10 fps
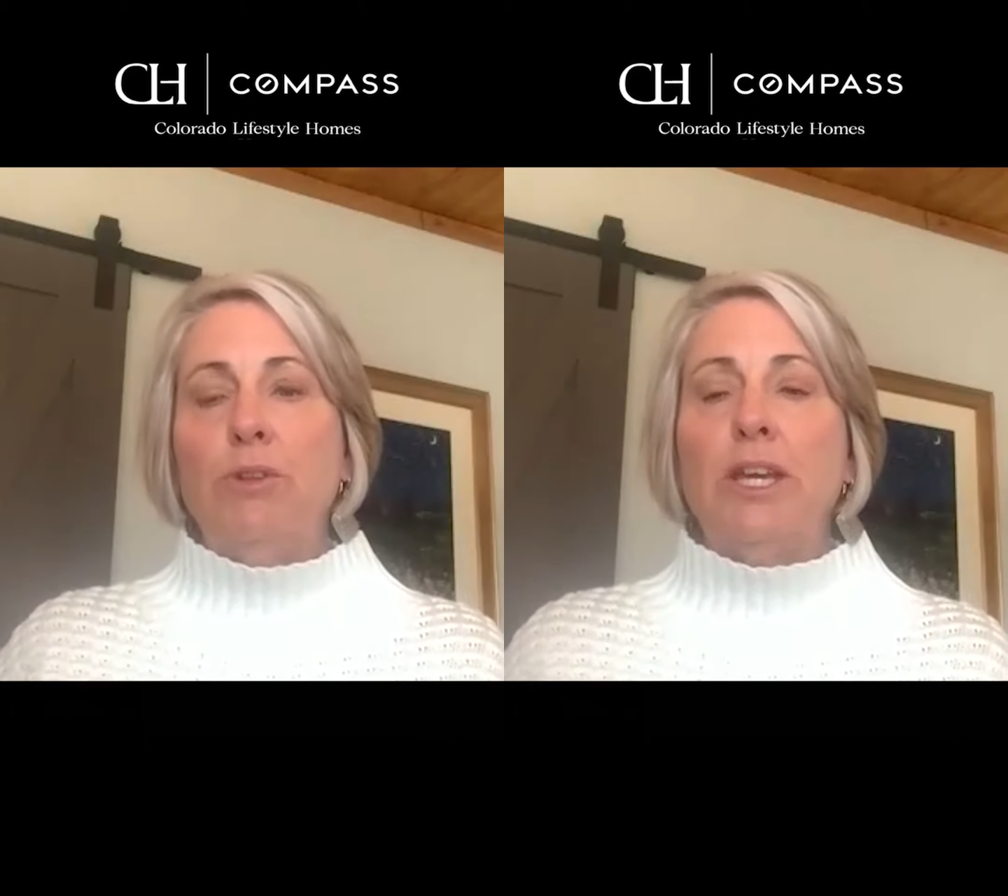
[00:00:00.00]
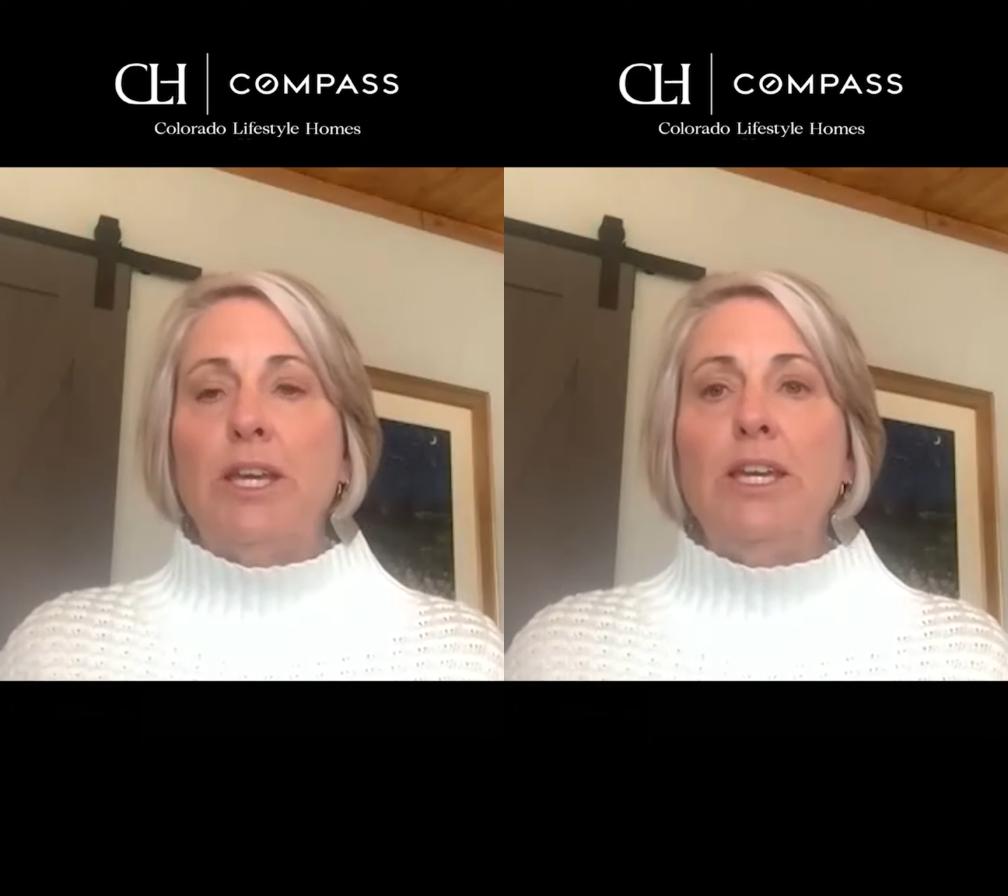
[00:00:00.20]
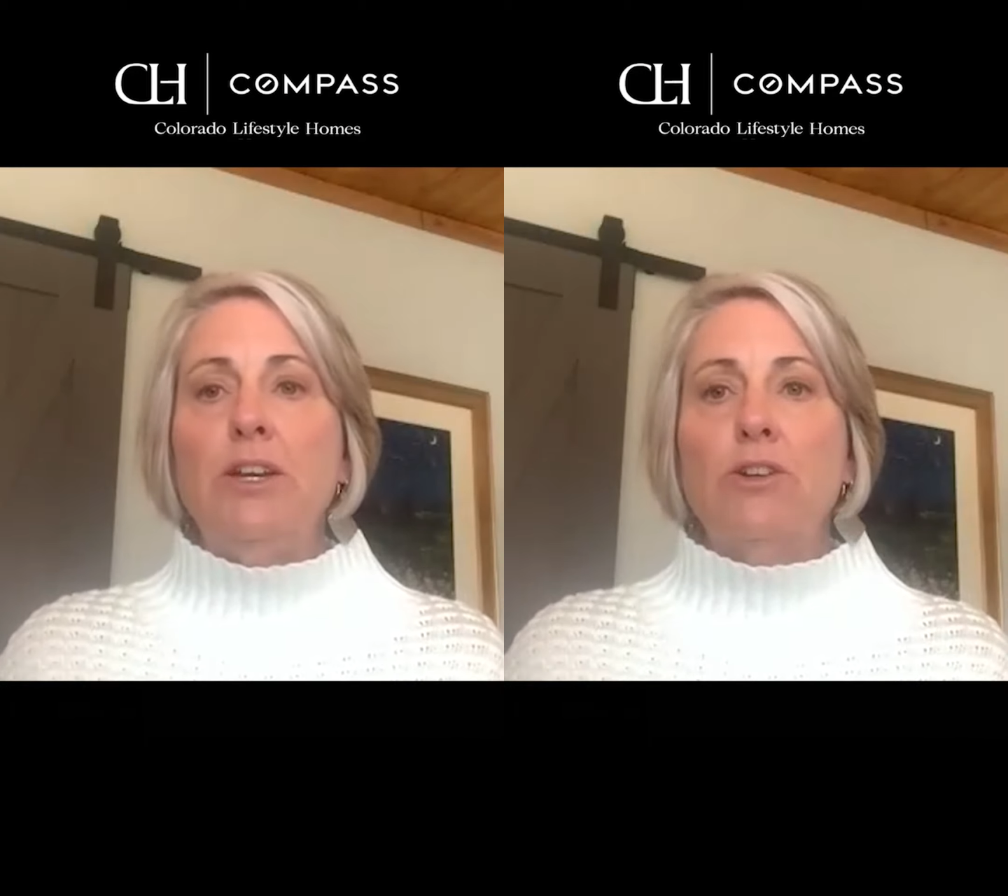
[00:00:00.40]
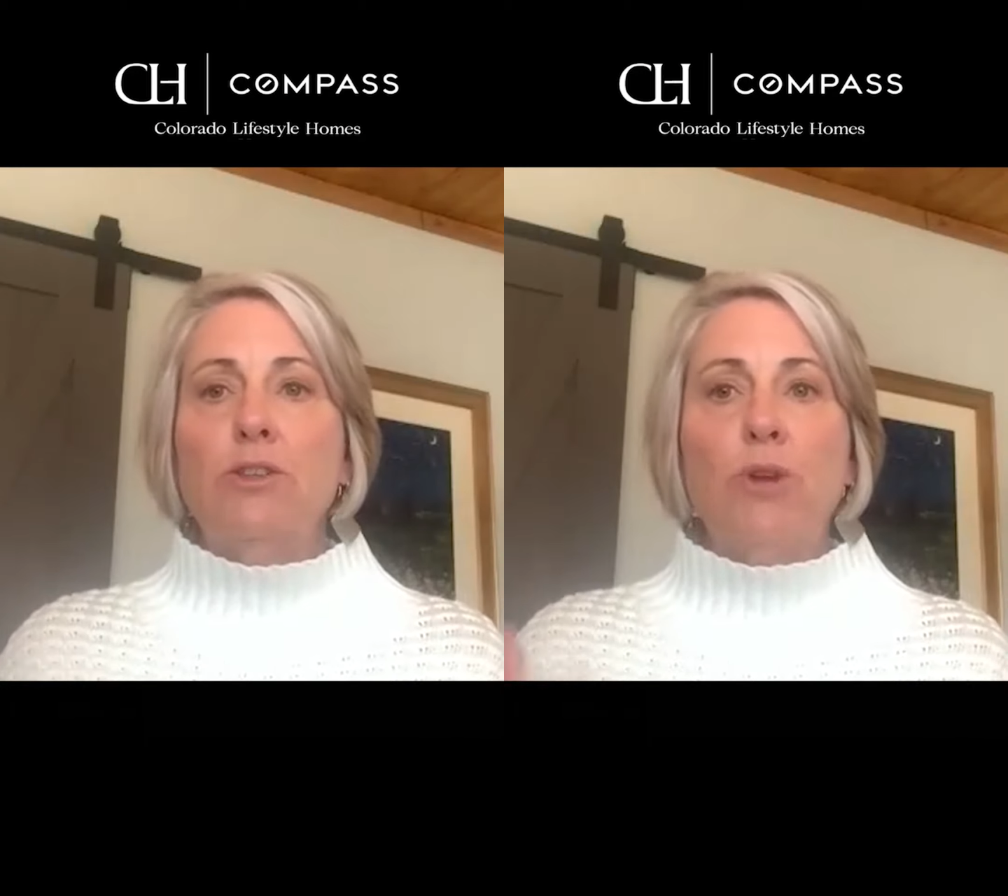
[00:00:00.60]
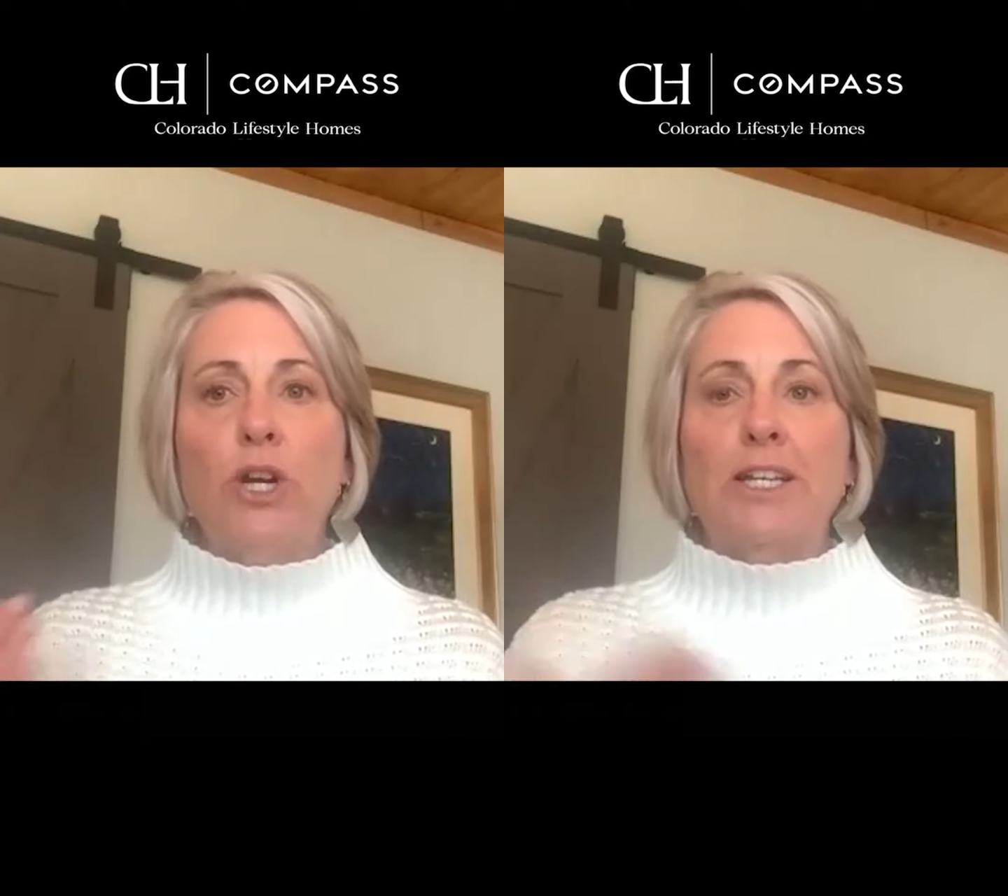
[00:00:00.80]
They hear
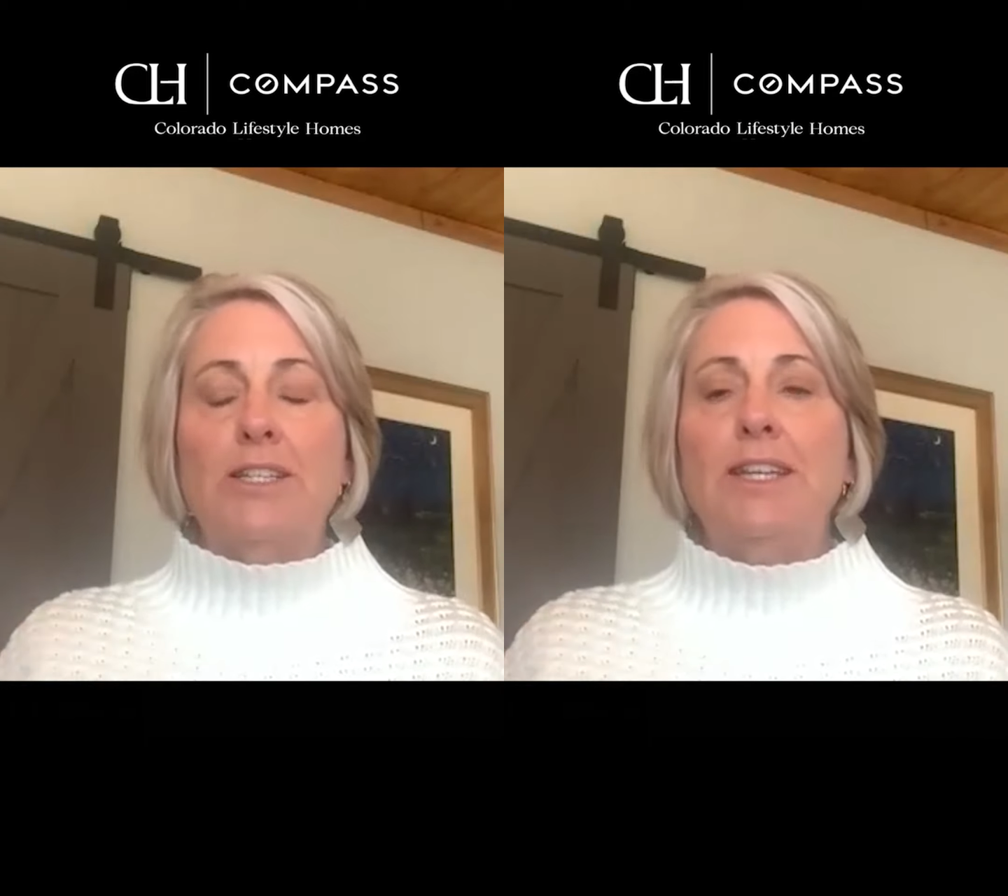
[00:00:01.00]
the market's